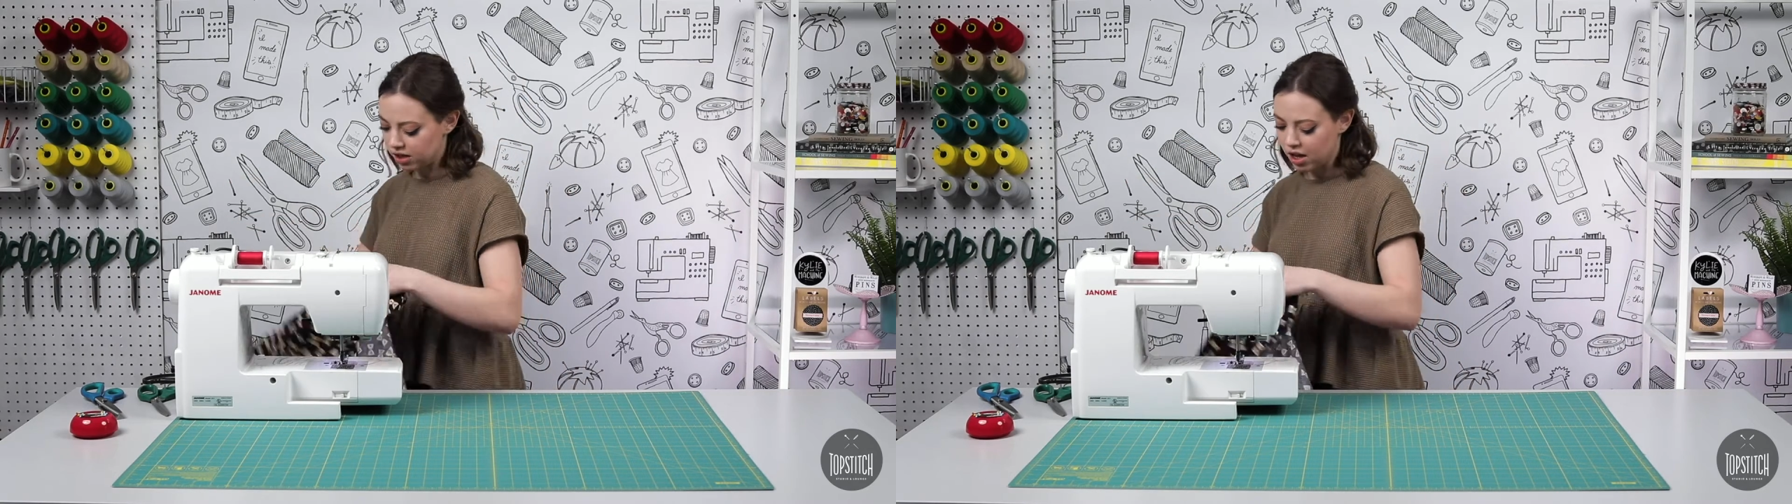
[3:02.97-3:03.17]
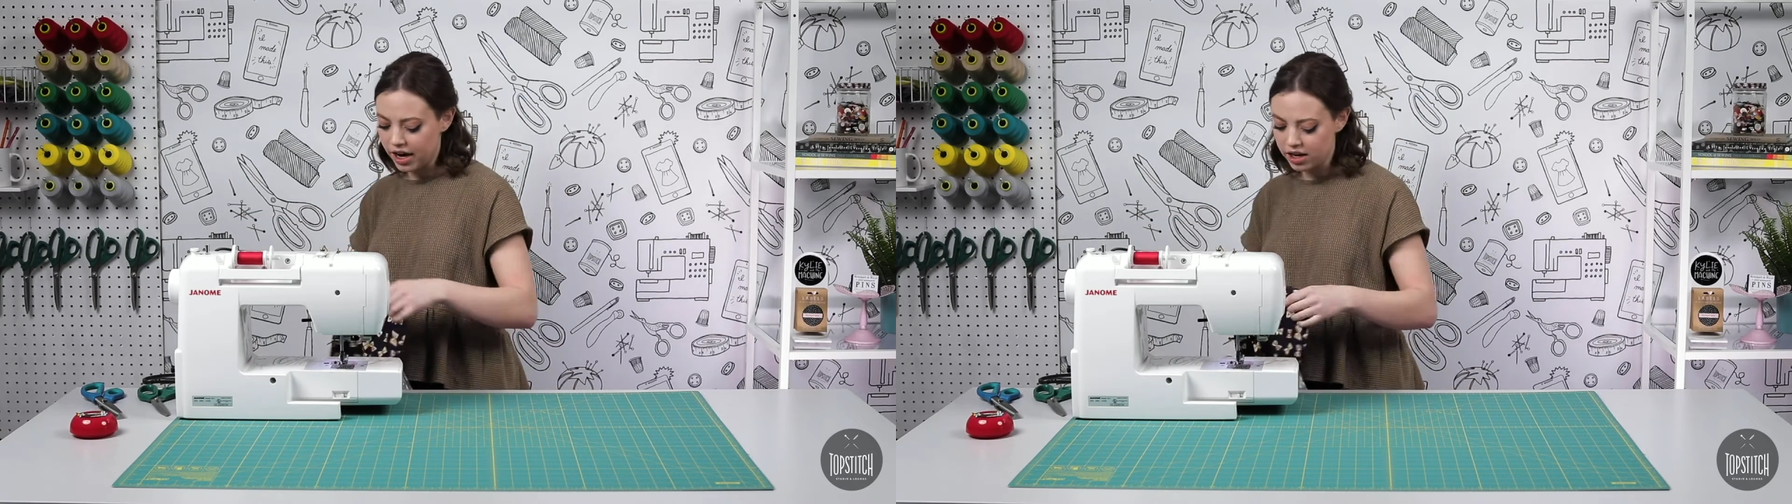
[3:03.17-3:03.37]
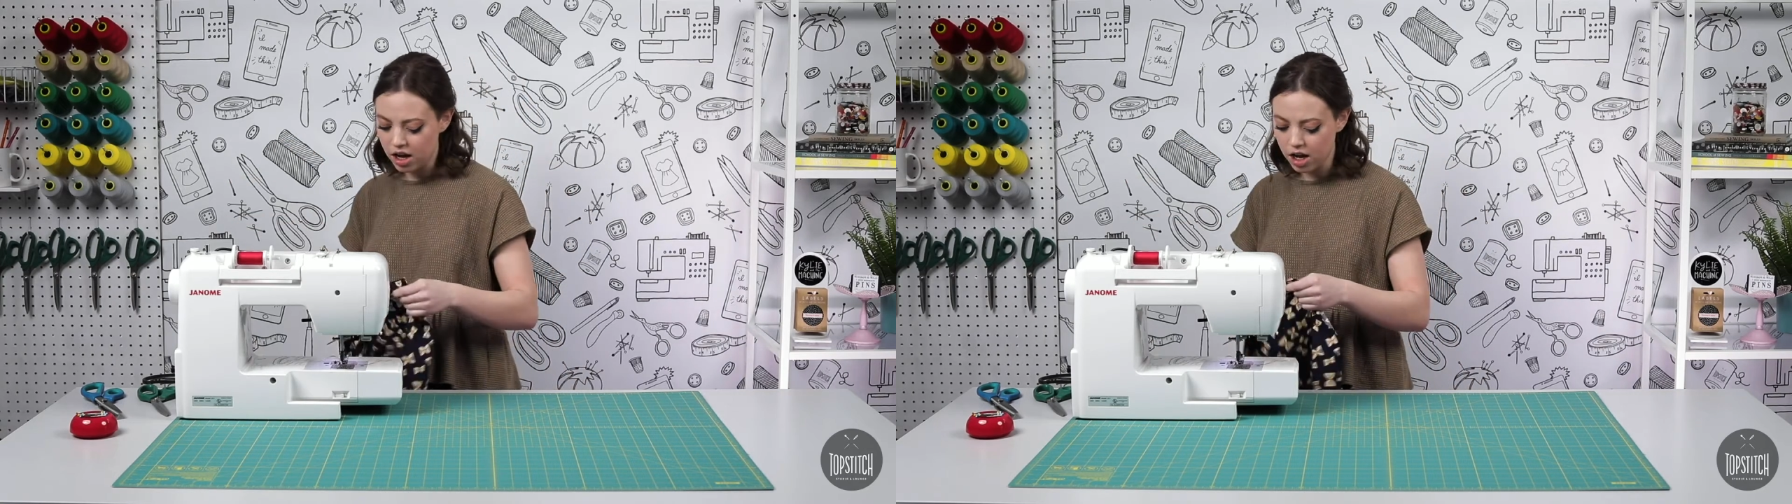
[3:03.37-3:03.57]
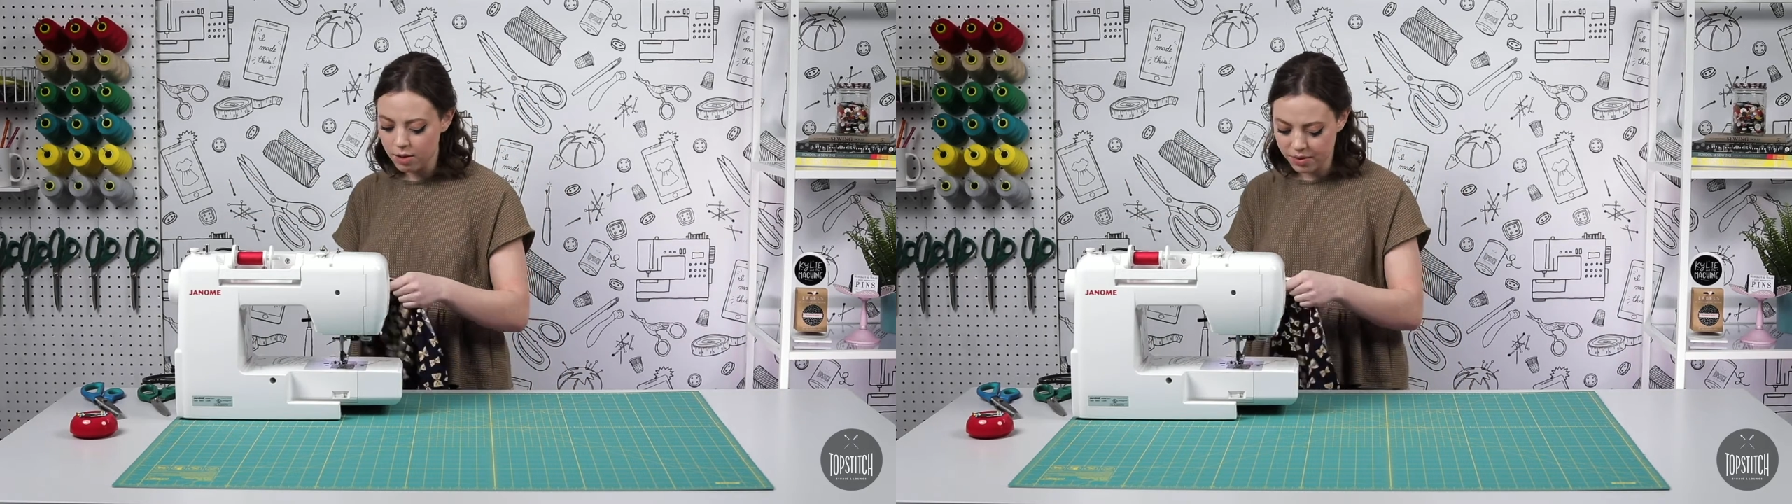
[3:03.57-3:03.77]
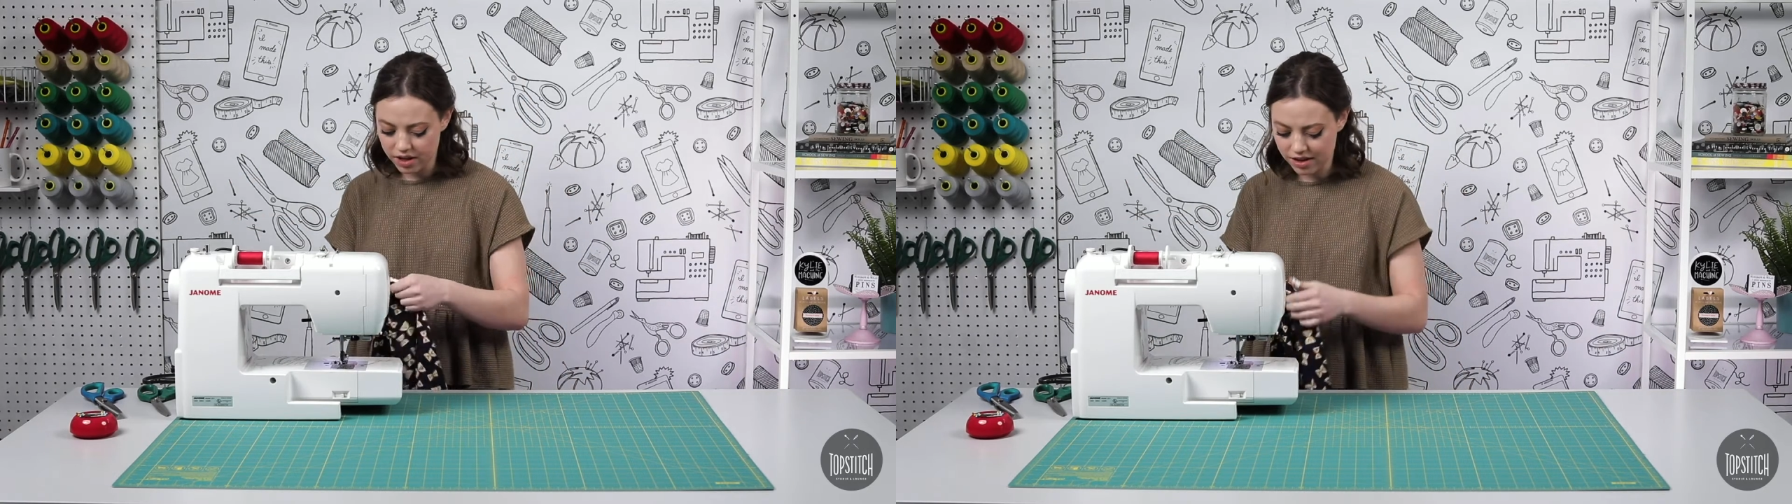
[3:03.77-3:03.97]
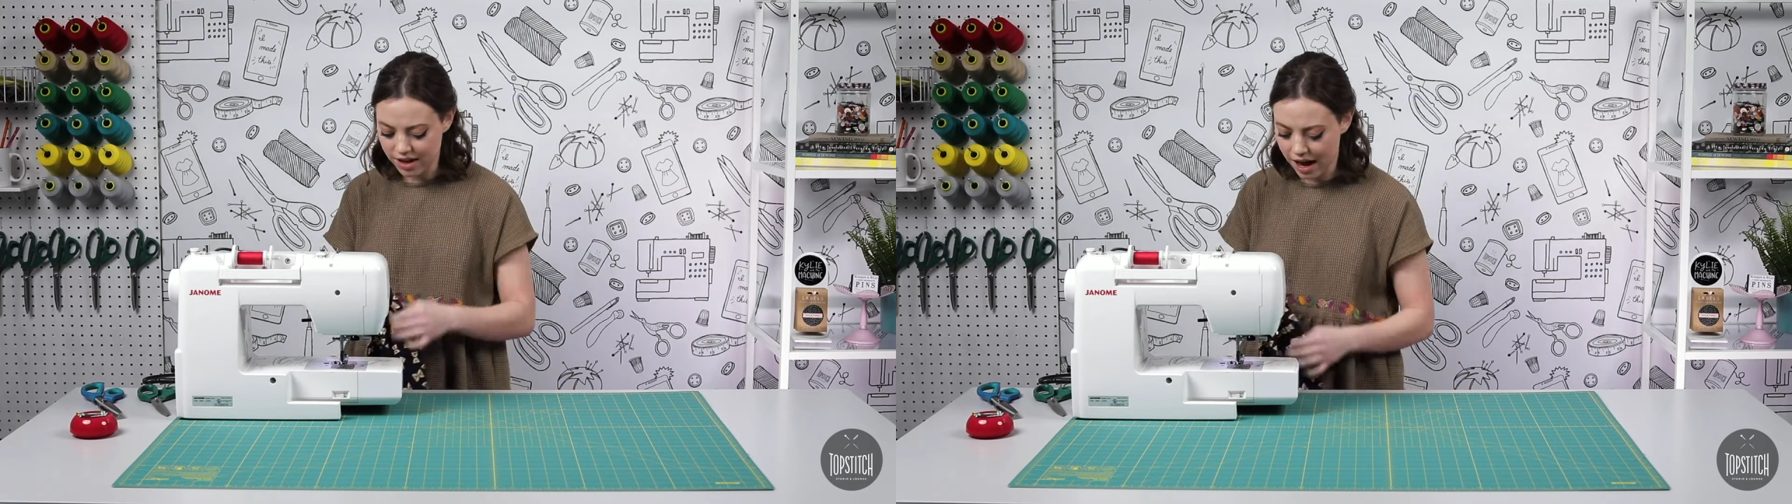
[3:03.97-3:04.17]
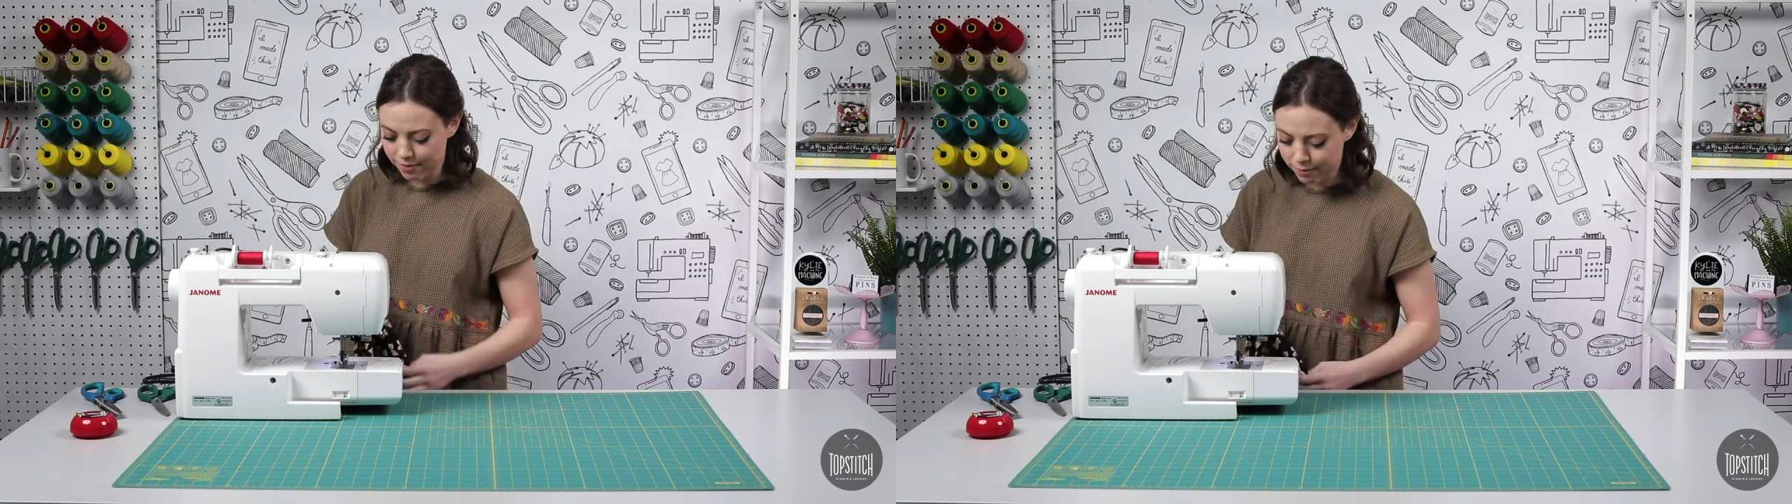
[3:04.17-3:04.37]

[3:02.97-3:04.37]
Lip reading: line up that